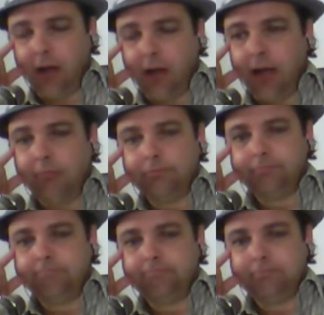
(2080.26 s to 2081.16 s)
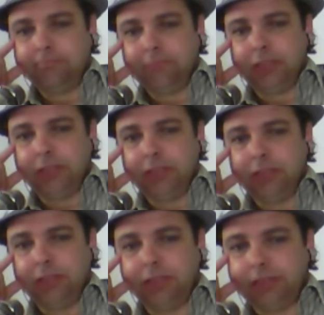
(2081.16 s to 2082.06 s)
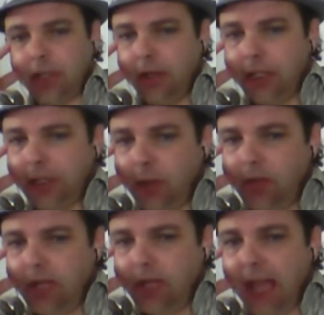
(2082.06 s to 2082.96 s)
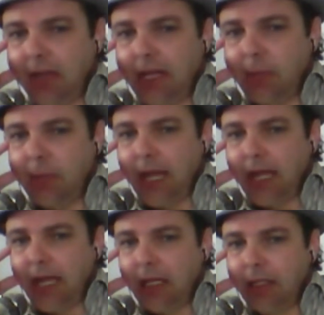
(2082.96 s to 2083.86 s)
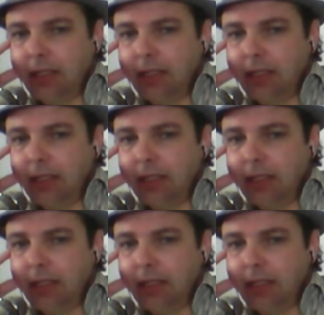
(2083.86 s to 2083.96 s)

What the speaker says: All right. Sherry, do you even have anything black?